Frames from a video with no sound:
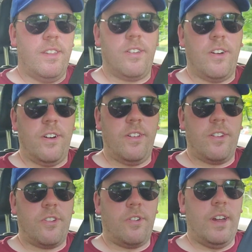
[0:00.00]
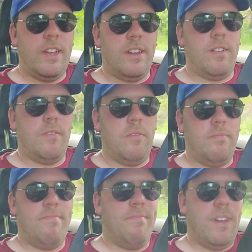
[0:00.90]
this car looks great.
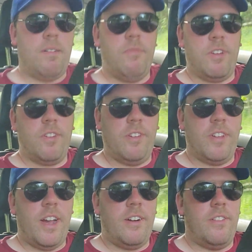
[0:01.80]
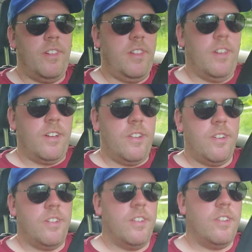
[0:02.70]
I'm just a little tired of the
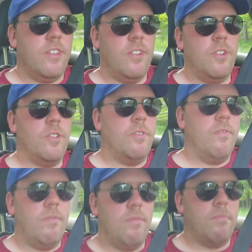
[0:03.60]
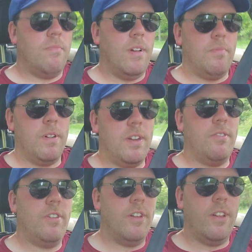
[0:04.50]
looks, so I'm going to
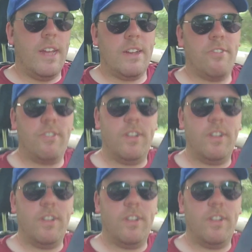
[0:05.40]
do a little extra.